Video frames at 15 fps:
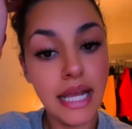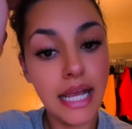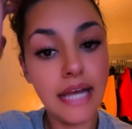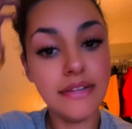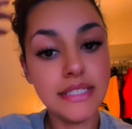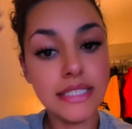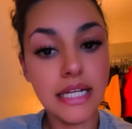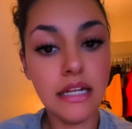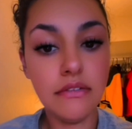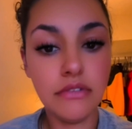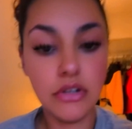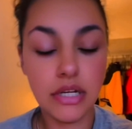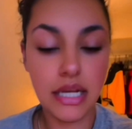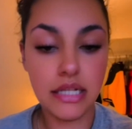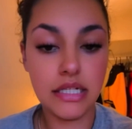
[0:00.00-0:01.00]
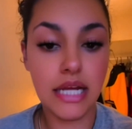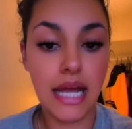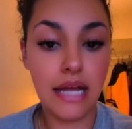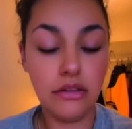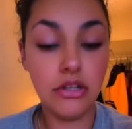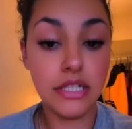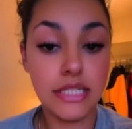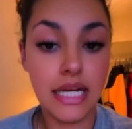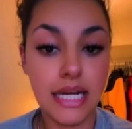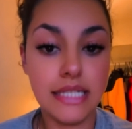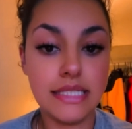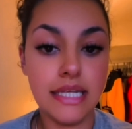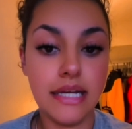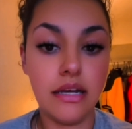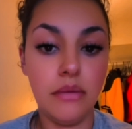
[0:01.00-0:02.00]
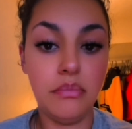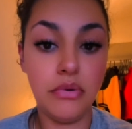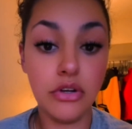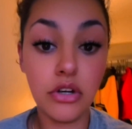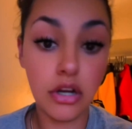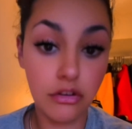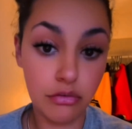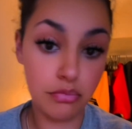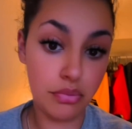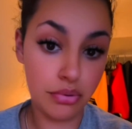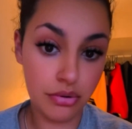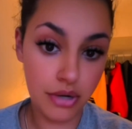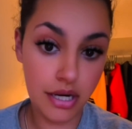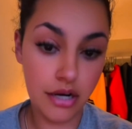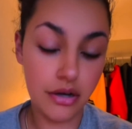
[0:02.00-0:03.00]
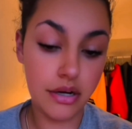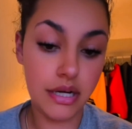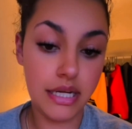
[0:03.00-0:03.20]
and it's kind of looked at as like a book of prayer.